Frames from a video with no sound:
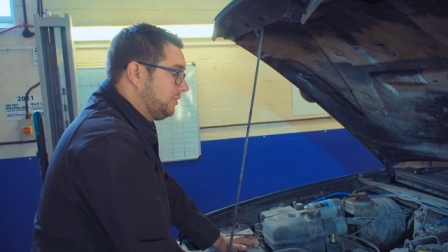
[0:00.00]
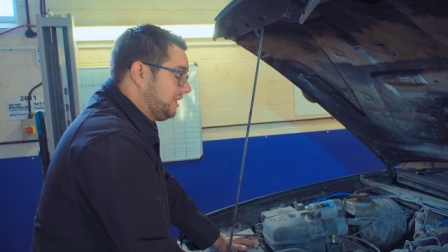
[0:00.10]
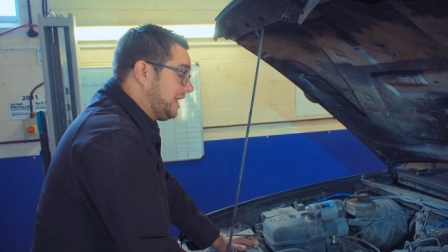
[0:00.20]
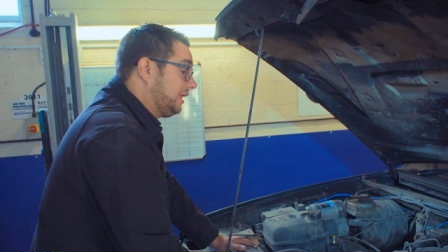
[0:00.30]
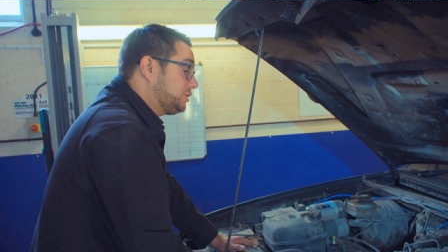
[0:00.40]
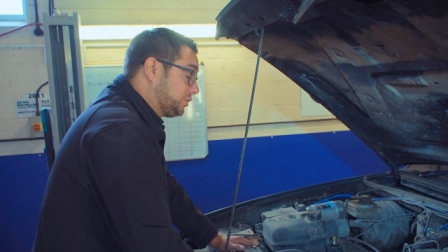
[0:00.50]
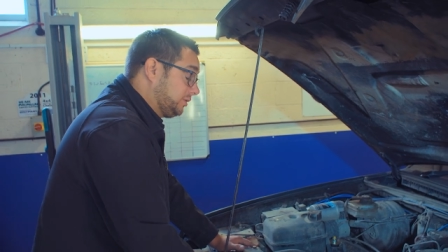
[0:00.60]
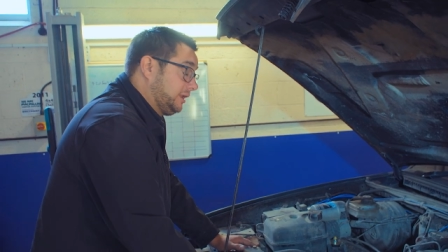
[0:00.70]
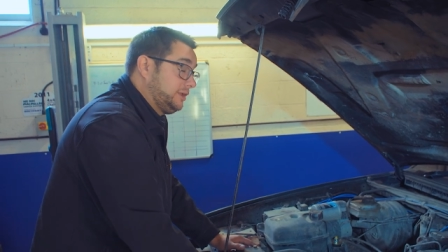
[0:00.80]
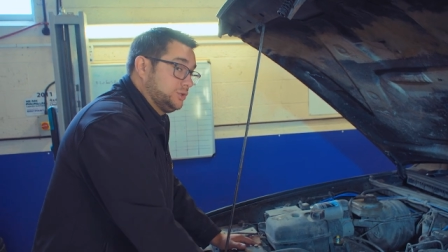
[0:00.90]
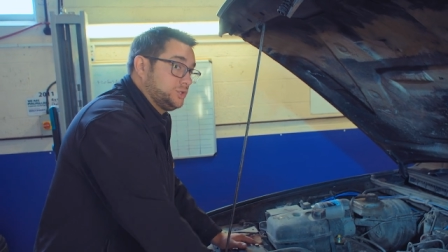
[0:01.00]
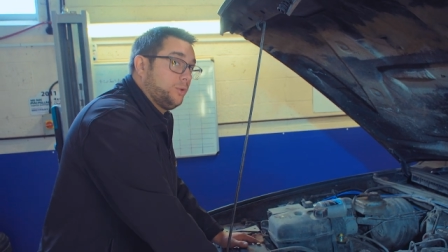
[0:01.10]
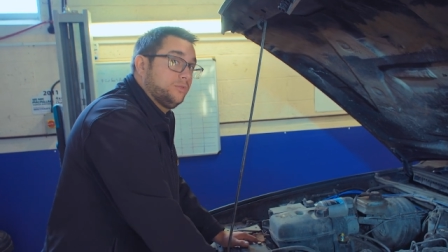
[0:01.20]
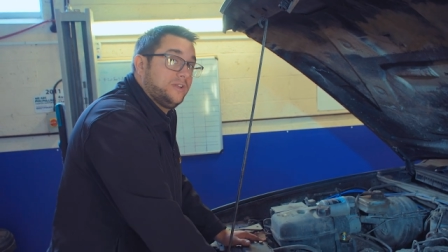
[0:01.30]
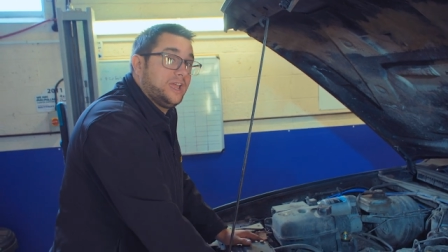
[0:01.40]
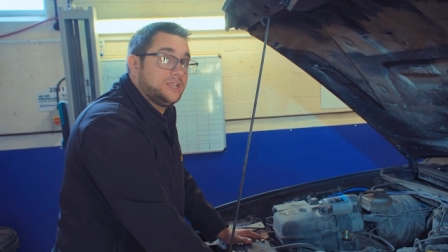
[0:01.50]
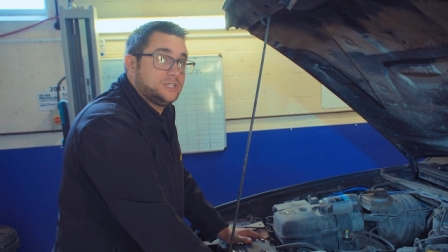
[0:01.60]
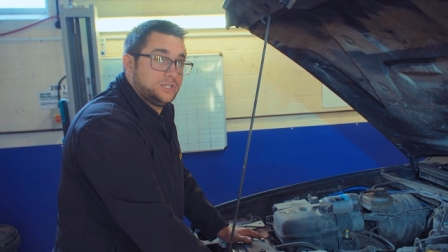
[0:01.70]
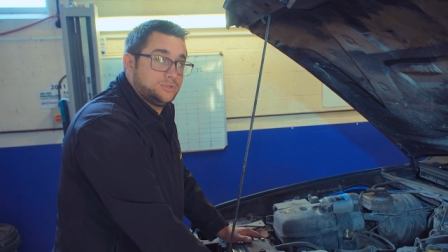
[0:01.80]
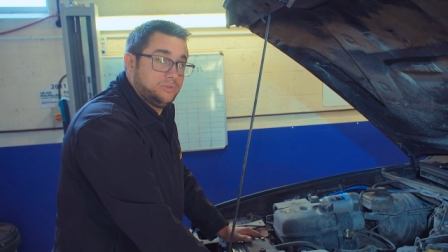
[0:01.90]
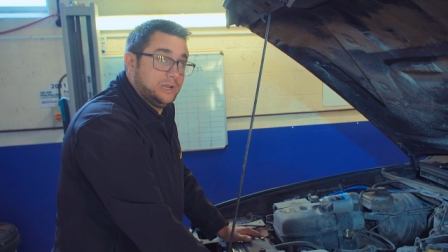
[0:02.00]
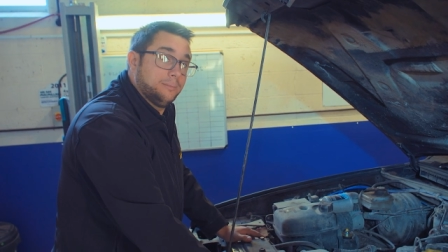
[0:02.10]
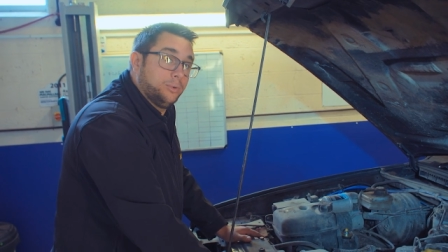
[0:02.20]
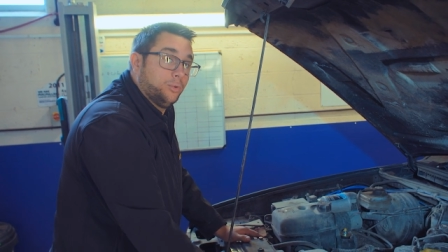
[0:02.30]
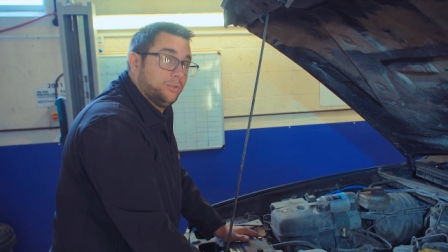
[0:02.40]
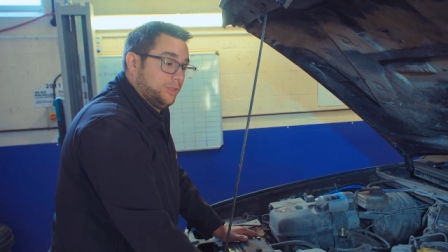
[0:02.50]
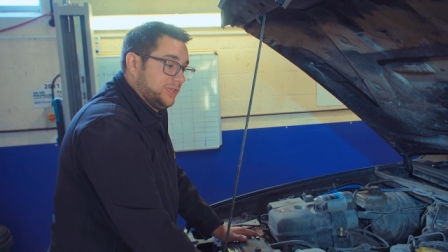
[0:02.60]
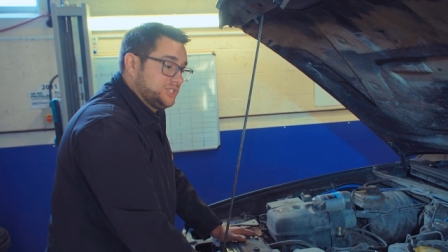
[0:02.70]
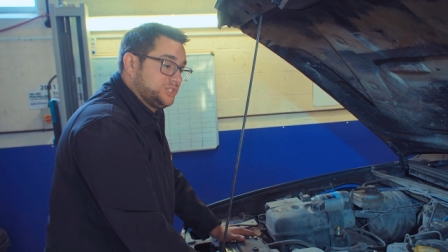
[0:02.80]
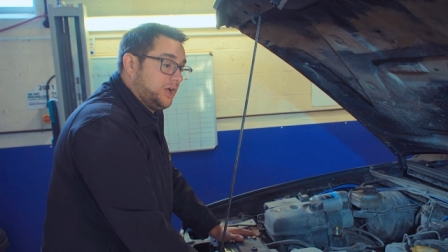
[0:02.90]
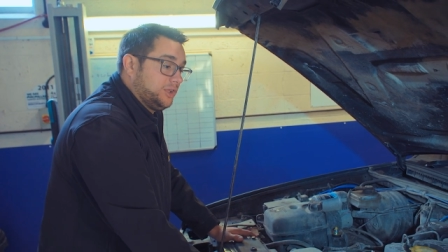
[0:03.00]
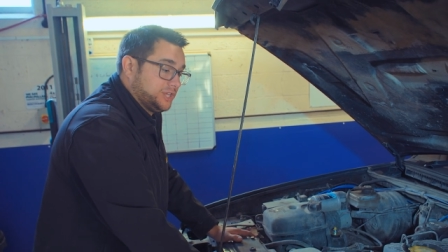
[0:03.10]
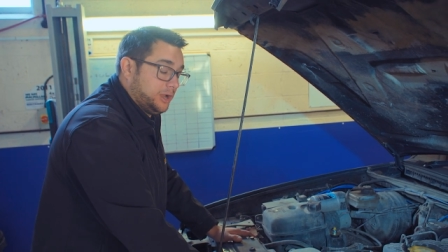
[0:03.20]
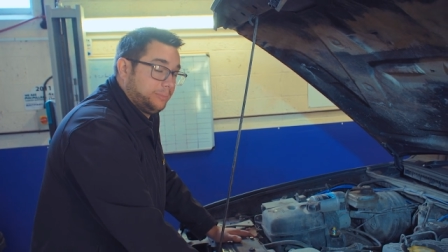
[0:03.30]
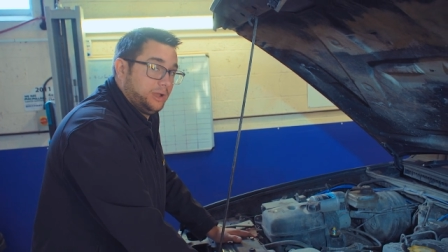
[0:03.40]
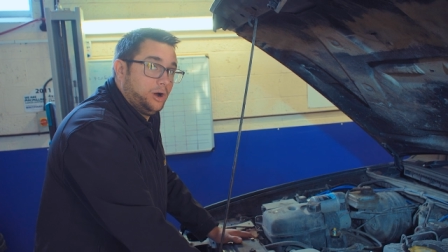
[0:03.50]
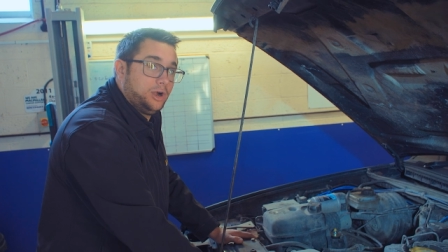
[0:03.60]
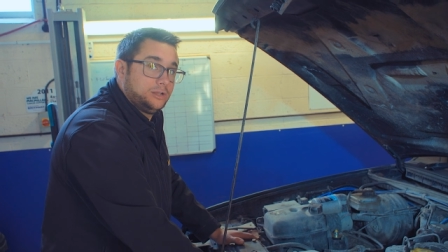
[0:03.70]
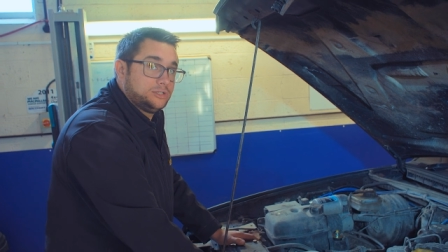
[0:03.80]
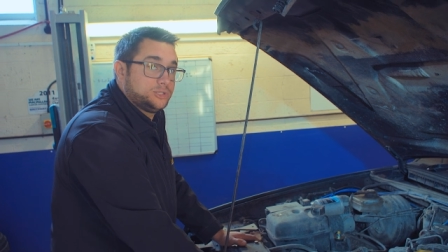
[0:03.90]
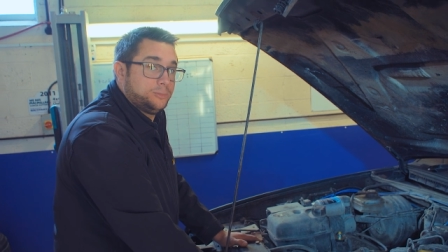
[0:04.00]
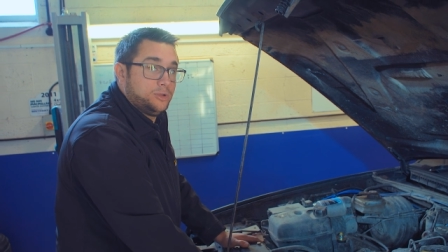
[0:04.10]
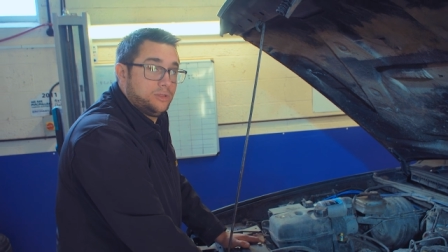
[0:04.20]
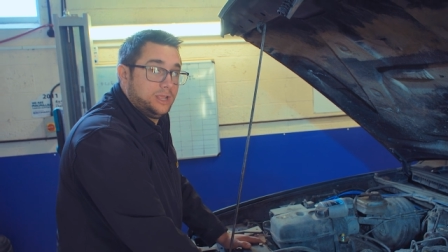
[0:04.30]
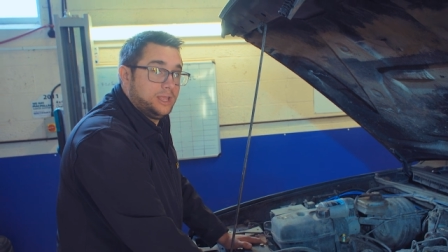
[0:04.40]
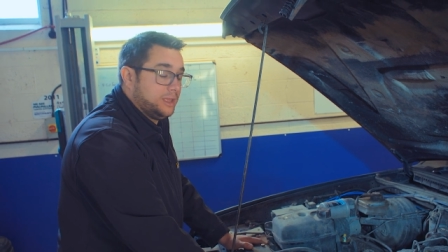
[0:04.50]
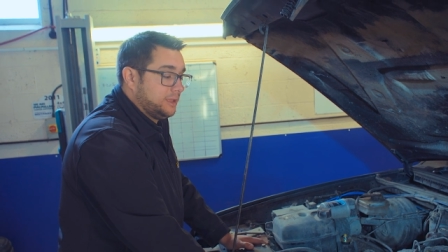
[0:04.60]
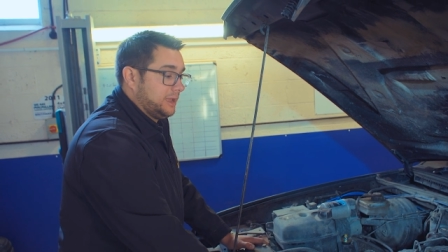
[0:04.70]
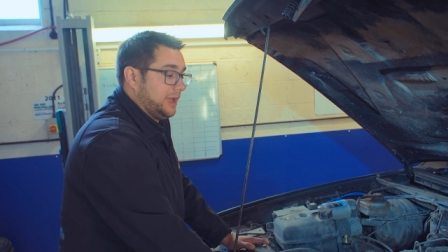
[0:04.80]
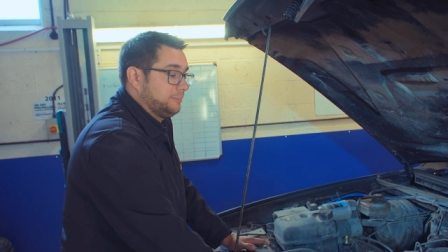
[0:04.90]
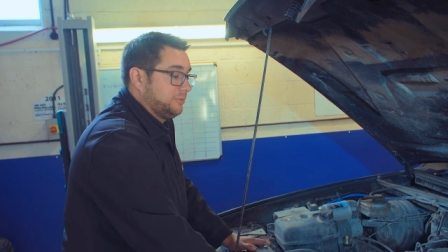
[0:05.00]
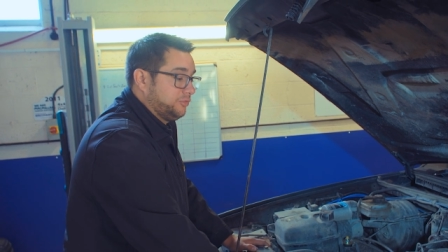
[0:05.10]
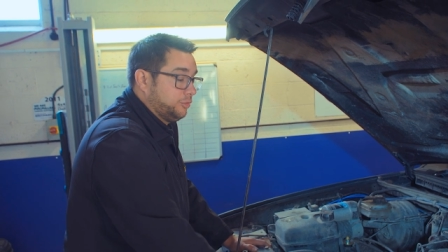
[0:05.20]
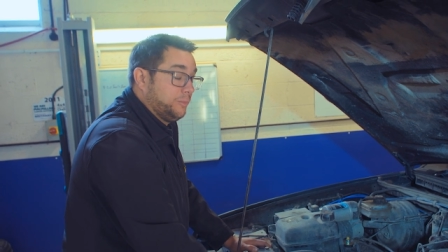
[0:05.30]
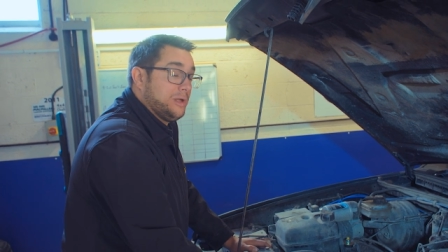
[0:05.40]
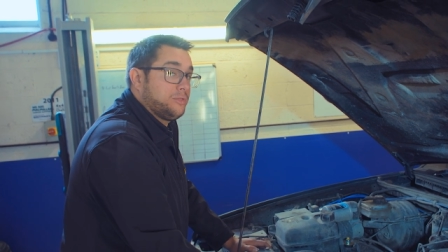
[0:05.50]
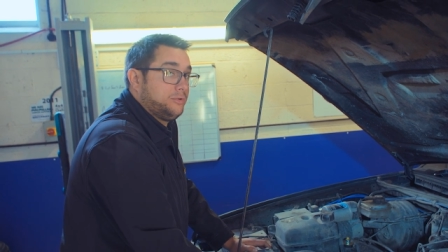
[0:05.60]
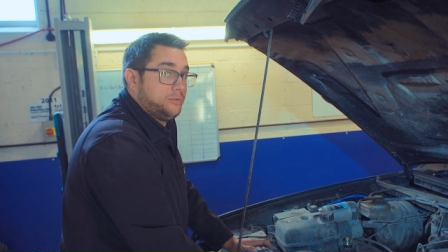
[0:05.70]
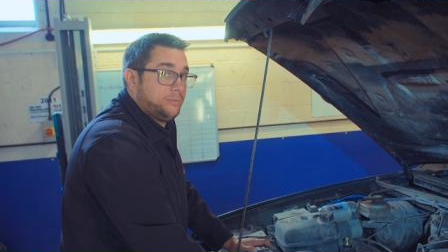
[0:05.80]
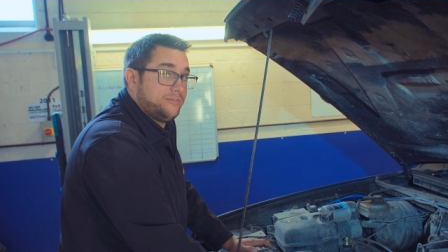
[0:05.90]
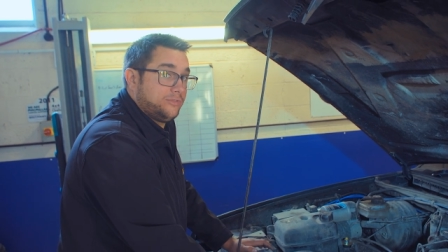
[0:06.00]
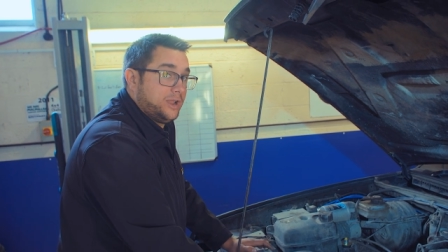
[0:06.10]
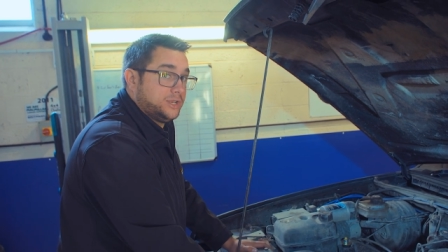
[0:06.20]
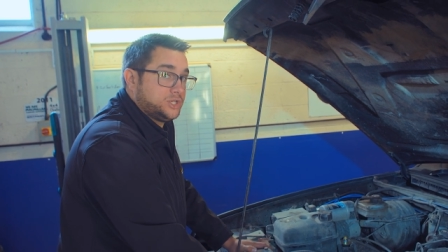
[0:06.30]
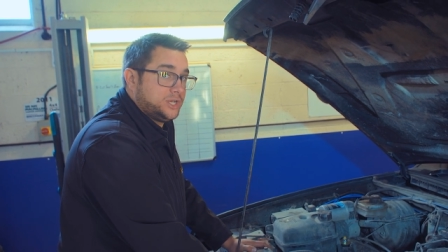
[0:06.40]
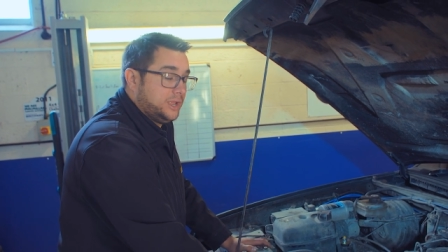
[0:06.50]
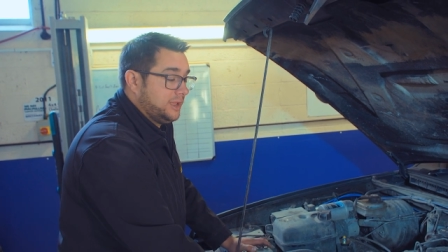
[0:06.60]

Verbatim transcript: With the electronically controlled V8s, it's really important that they start up, idle smoothly, and perform well through the rev range.